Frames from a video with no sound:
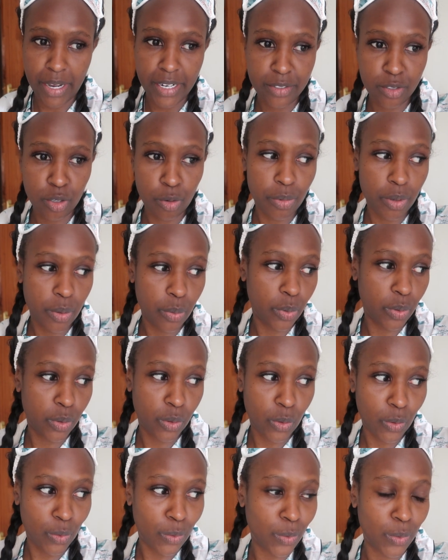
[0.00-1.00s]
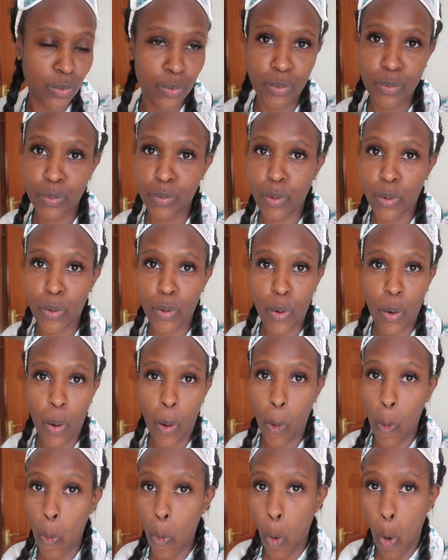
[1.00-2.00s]
my doorbell will go
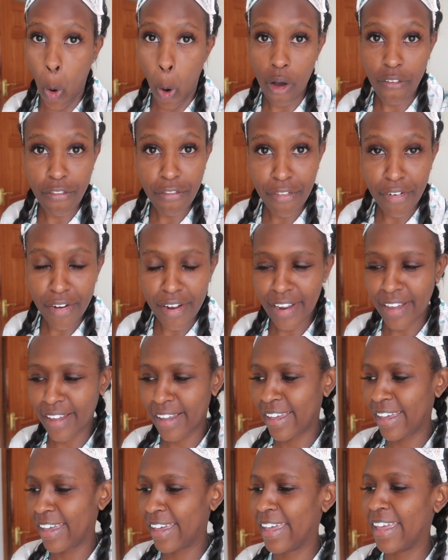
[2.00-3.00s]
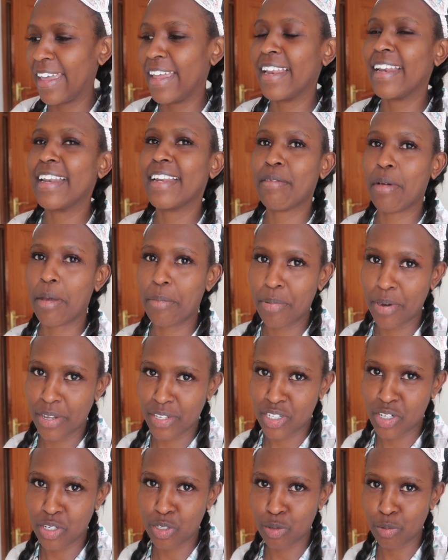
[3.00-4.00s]
off and my
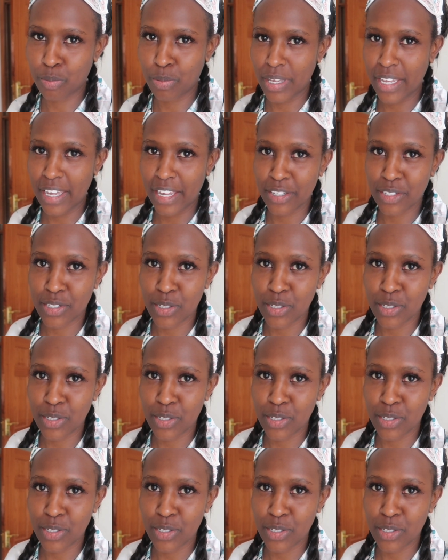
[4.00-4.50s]
pastries will be here.